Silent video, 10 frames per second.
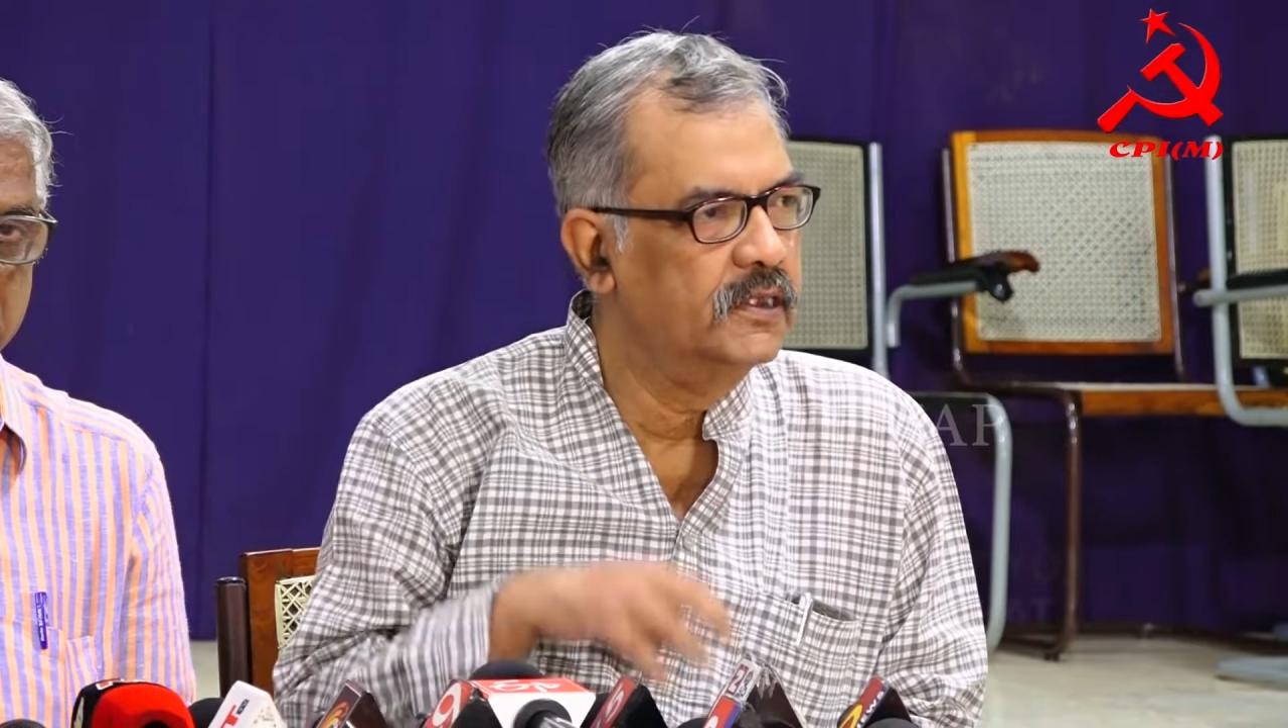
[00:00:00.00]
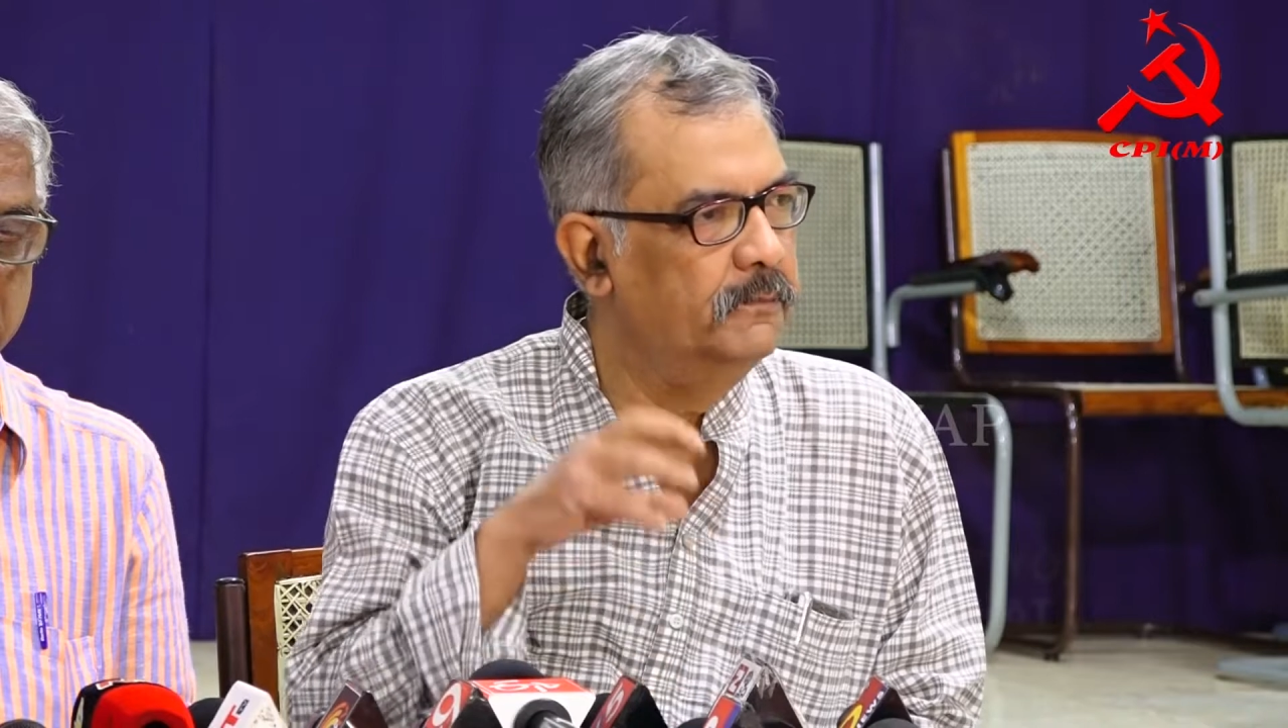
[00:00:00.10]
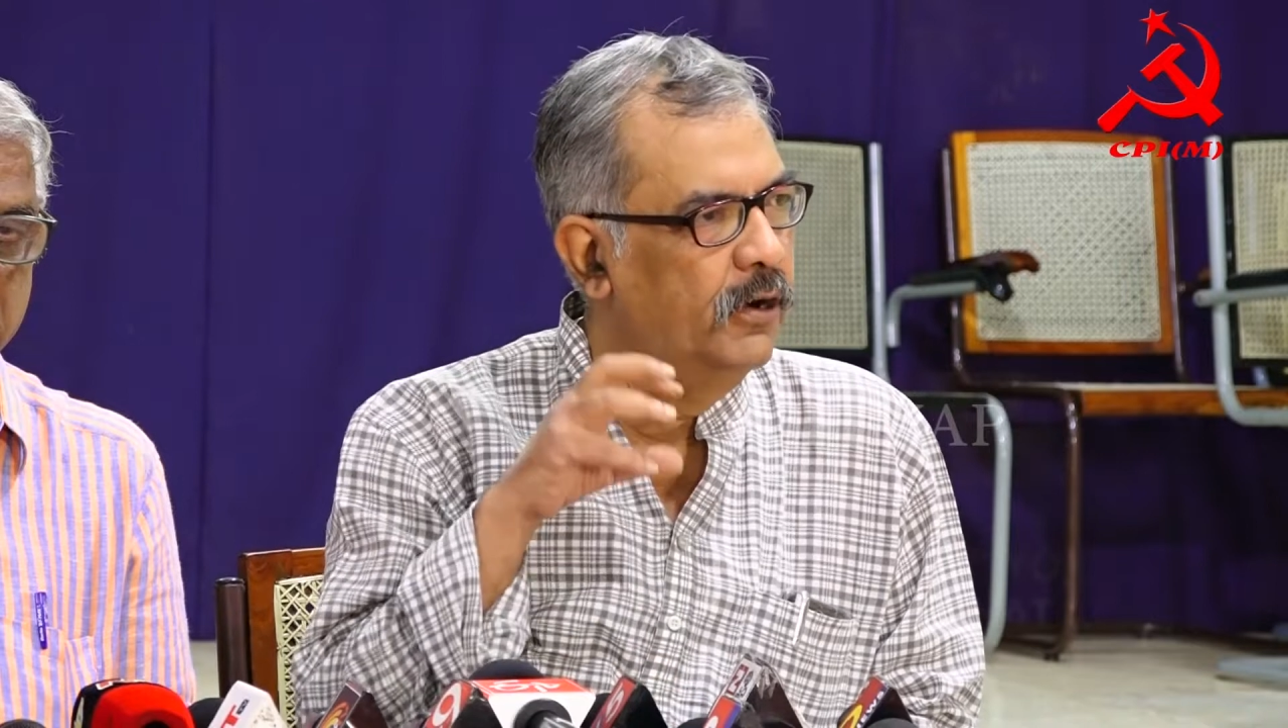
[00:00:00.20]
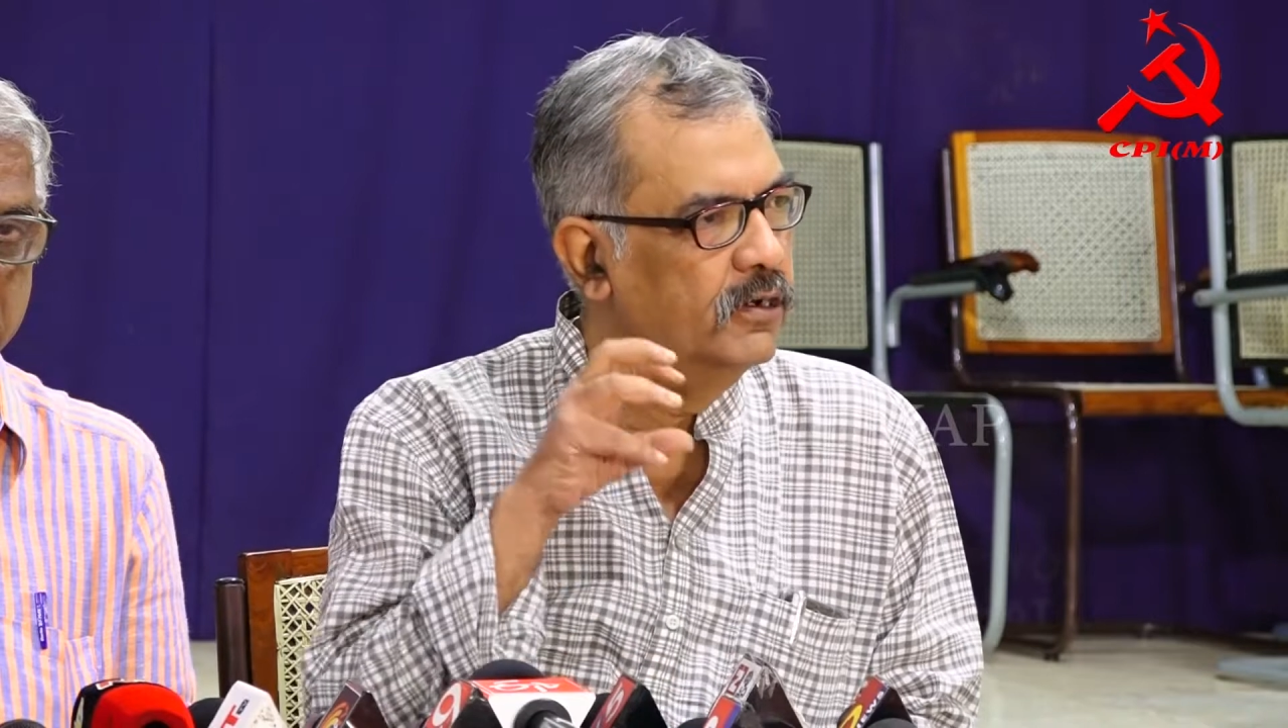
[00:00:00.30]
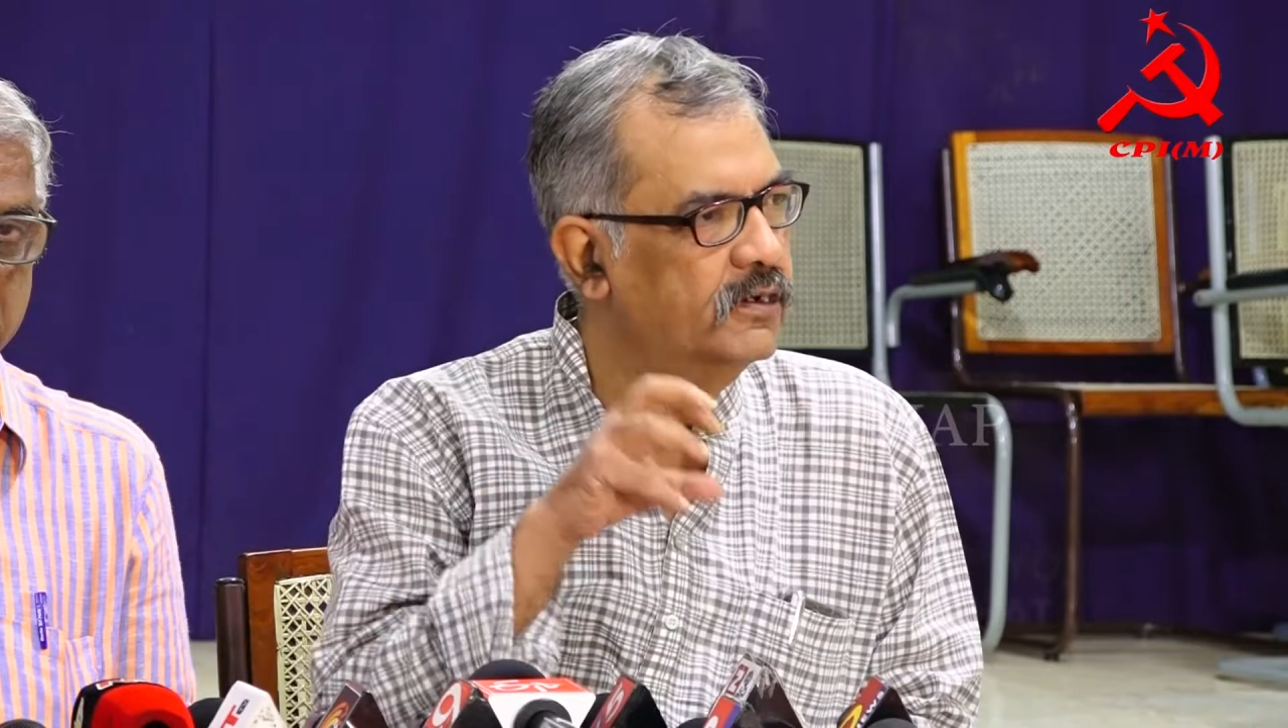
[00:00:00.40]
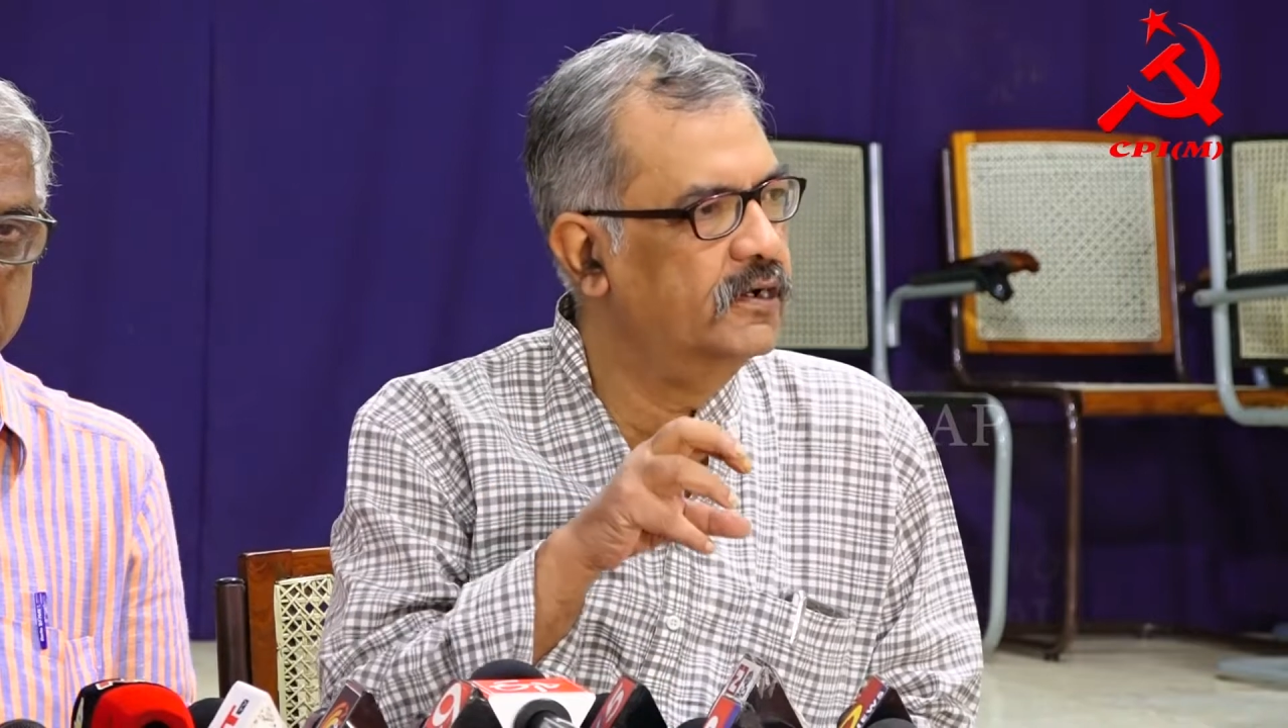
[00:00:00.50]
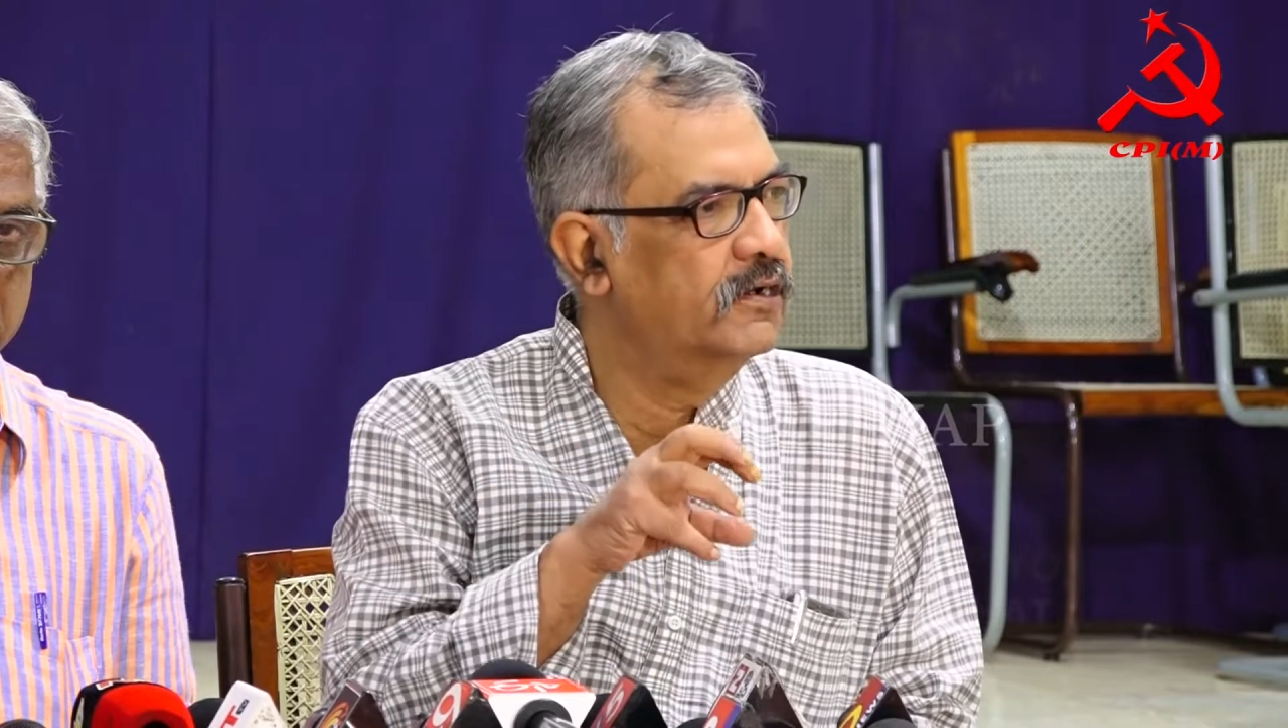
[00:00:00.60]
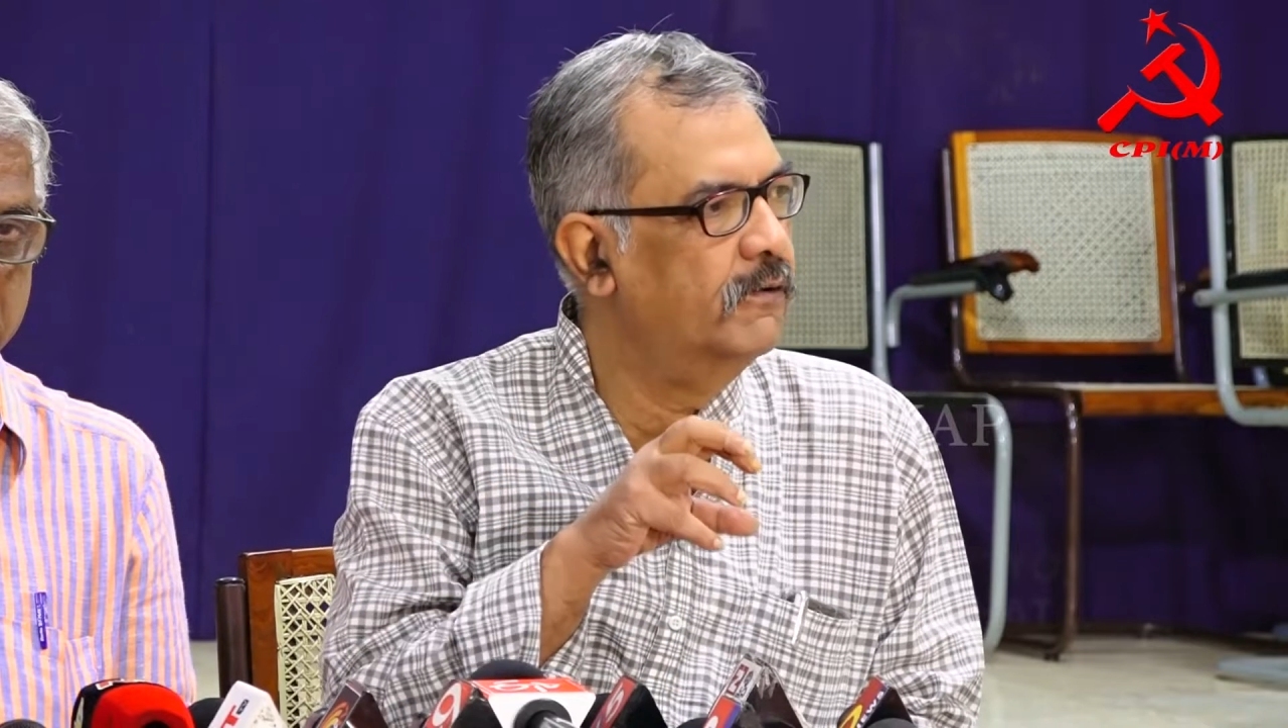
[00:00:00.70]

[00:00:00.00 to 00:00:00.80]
the border